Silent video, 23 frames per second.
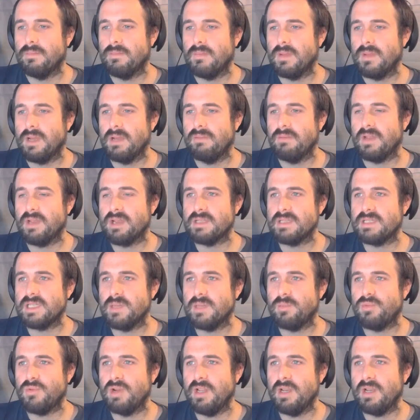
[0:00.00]
I've got
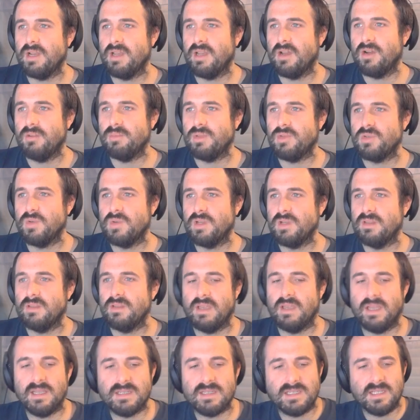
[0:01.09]
separated out between the
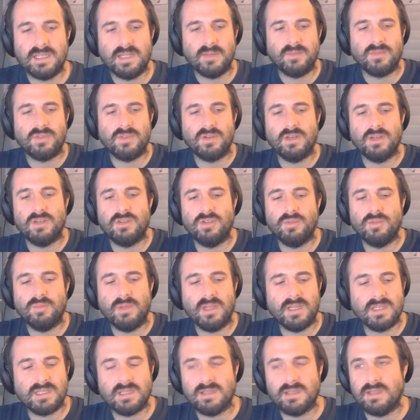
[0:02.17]
STM32
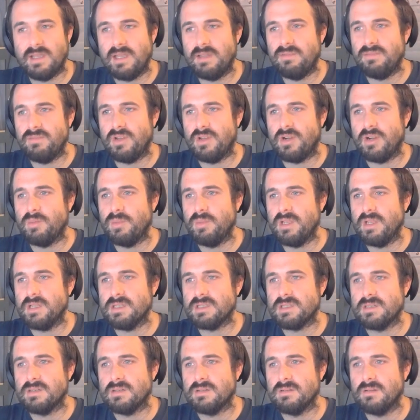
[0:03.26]
based and the AVR
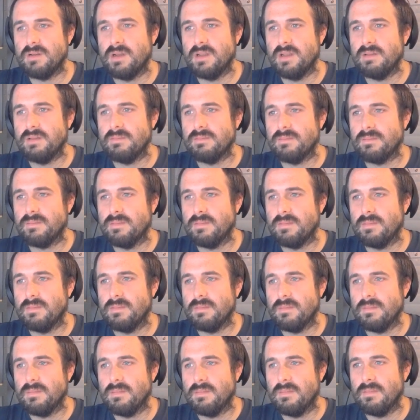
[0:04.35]
based, right?
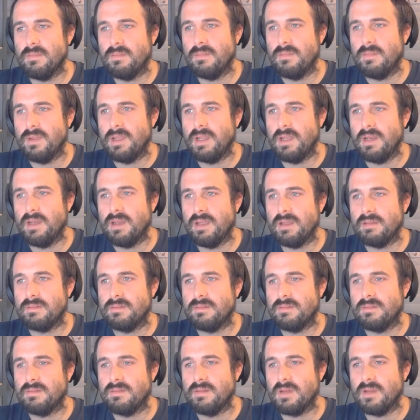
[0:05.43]
And I
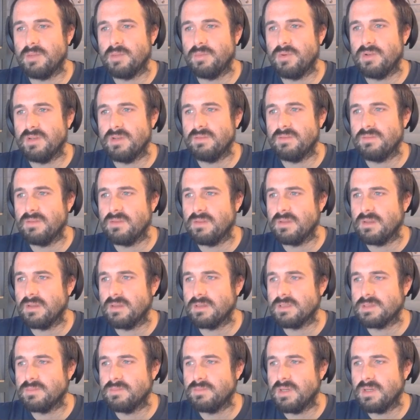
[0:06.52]
talk about different
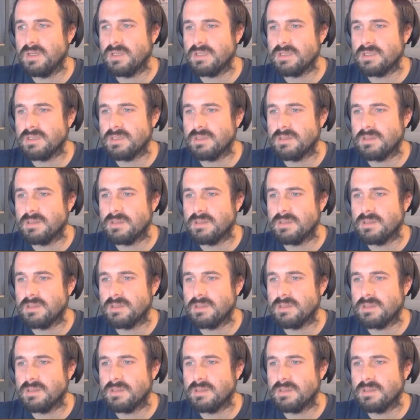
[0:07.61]
things, but